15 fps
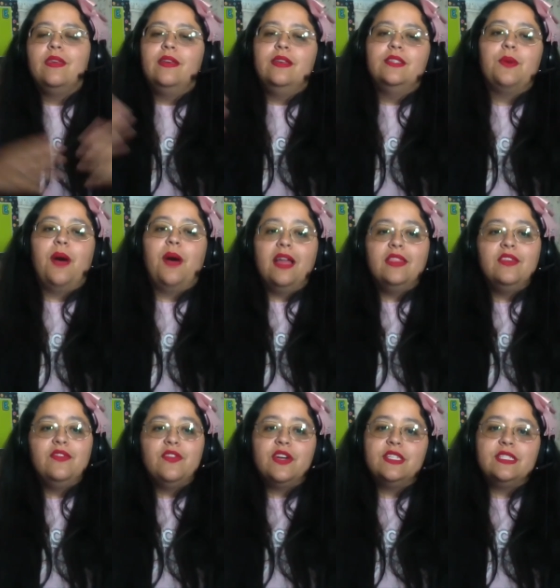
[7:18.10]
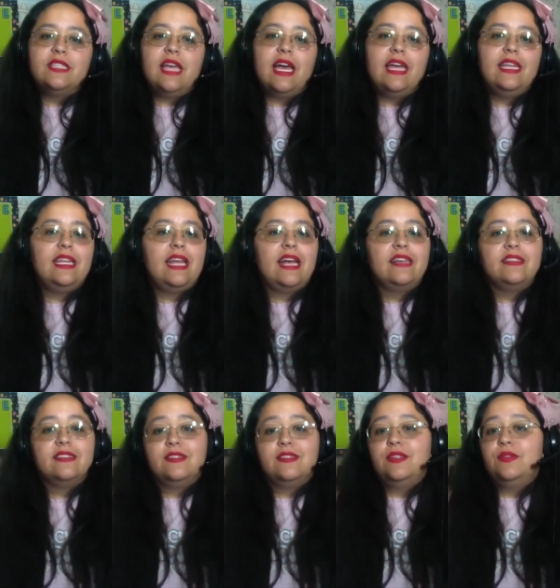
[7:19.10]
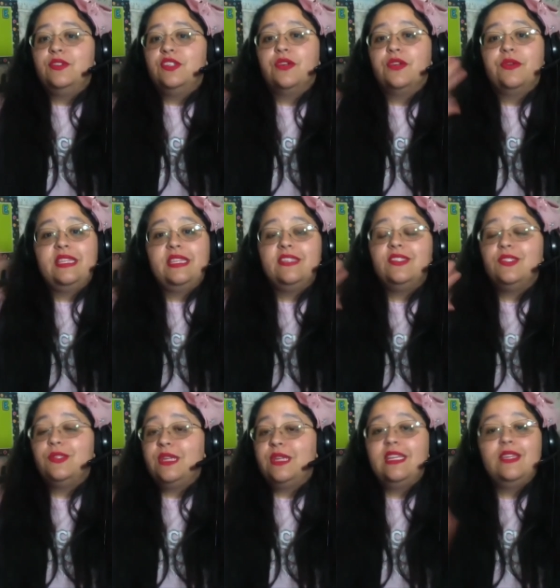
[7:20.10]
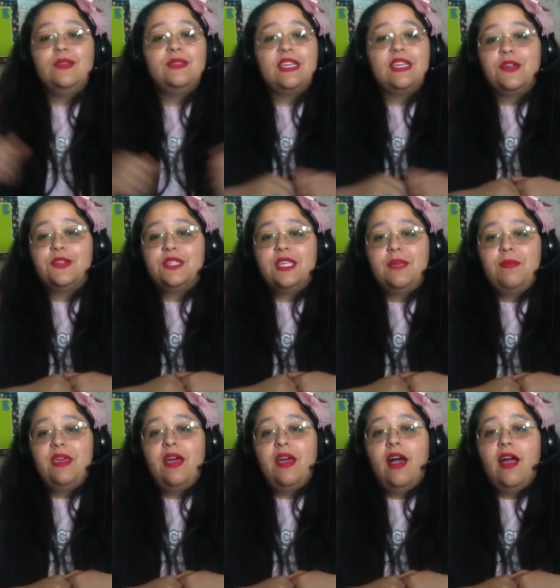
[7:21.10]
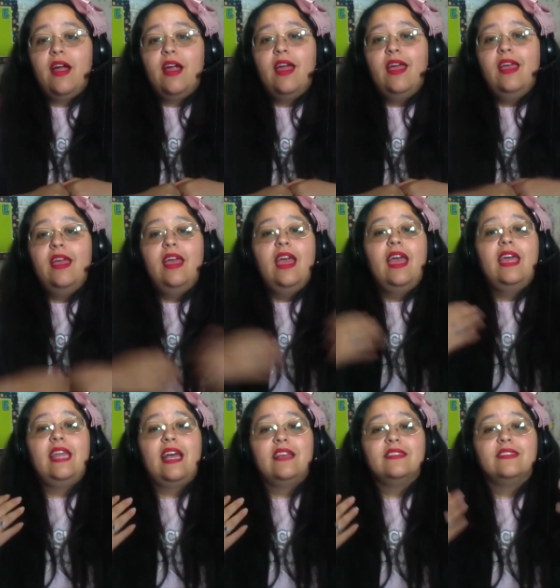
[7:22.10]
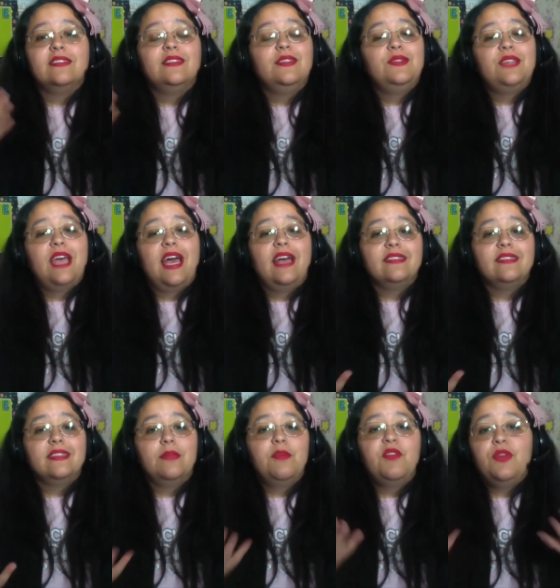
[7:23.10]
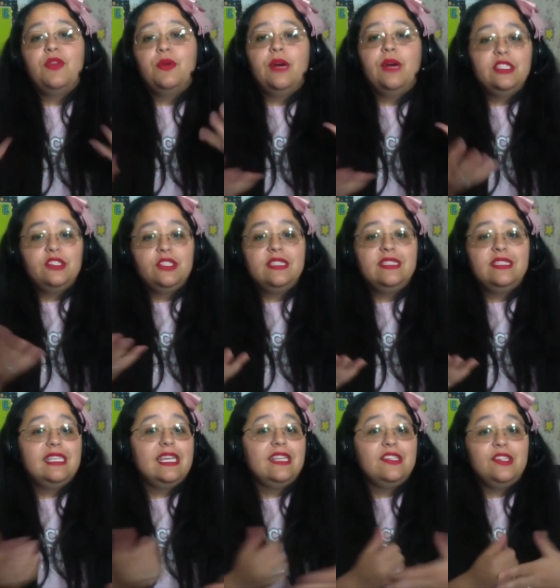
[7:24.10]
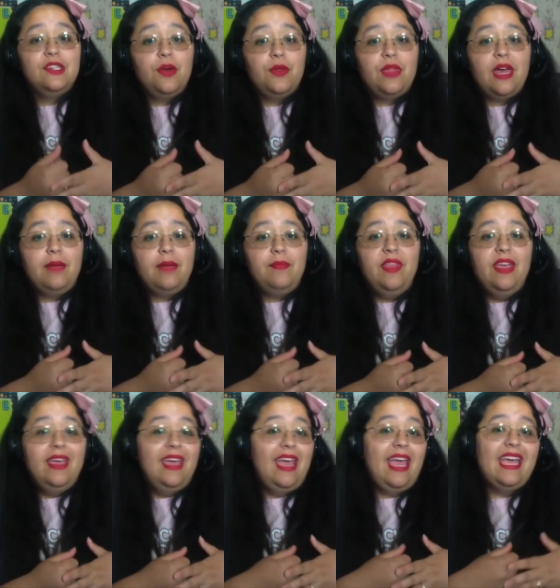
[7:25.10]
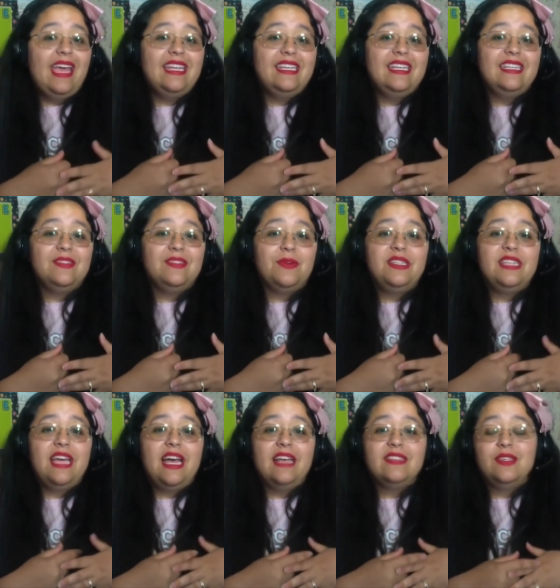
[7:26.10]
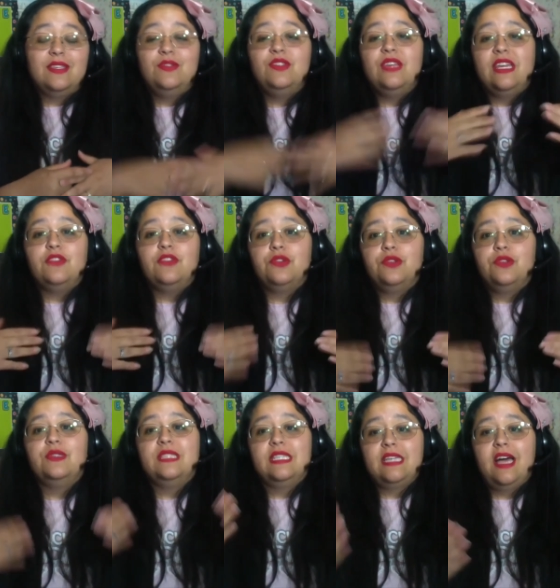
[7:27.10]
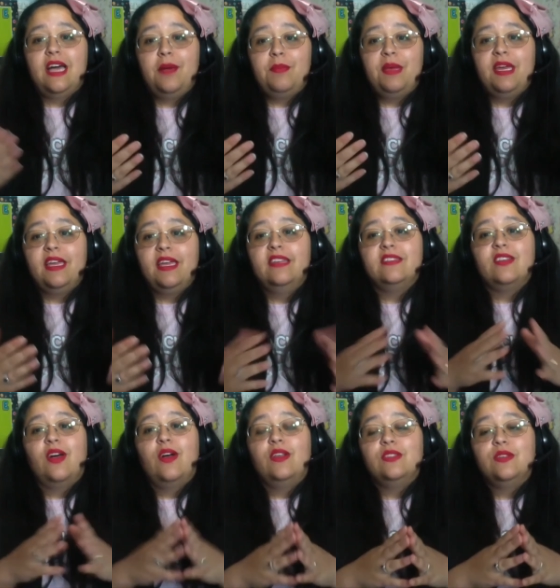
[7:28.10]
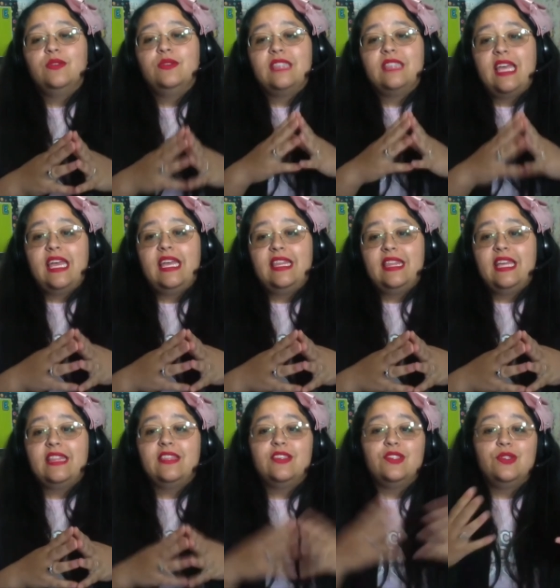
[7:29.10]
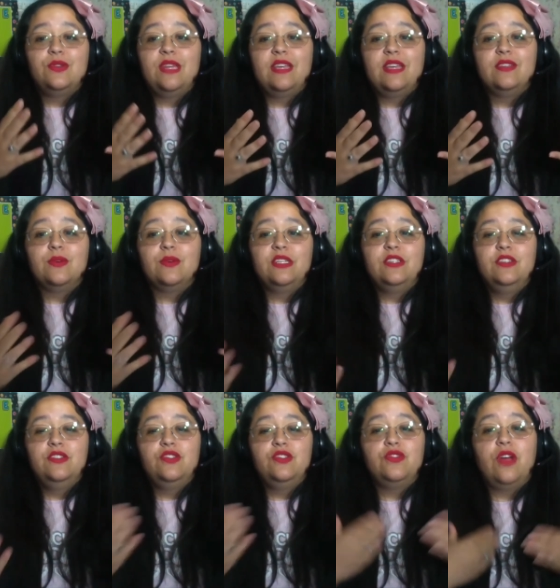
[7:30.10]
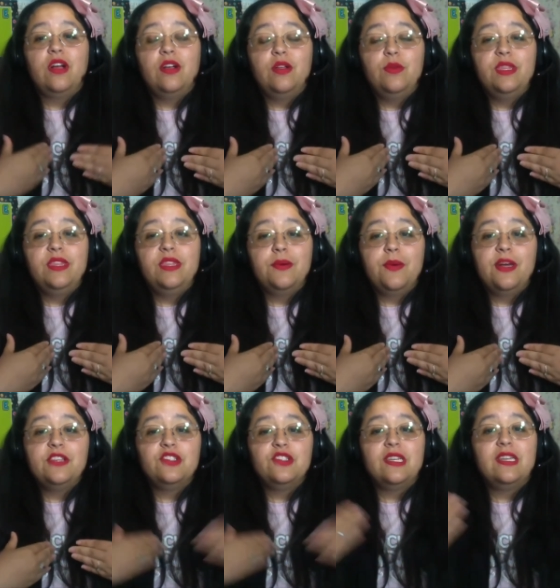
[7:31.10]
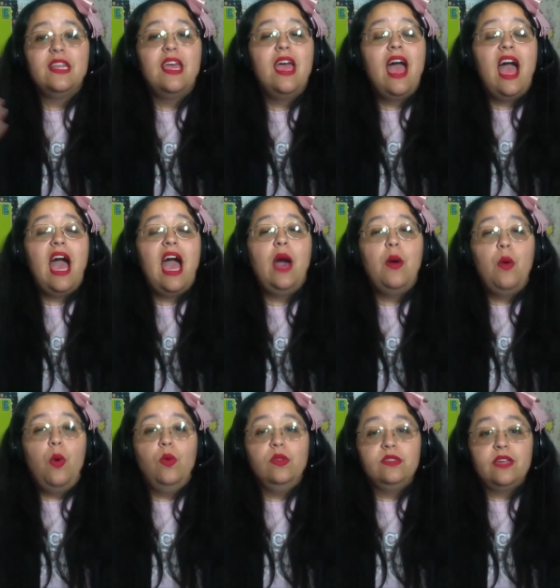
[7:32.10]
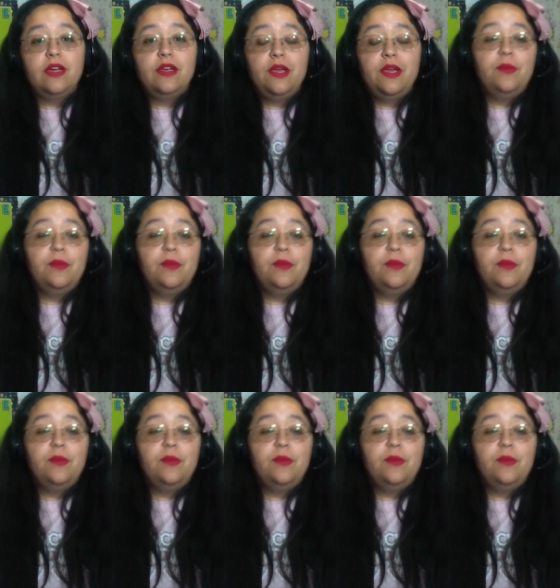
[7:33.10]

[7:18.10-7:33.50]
So on the first slide, it asks you to greet the student using your TPR. It asks you to ask them a few questions to get to know them, and it's going to ask you to introduce the topic. It's also saying that the student is going to struggle with the question, how old are you?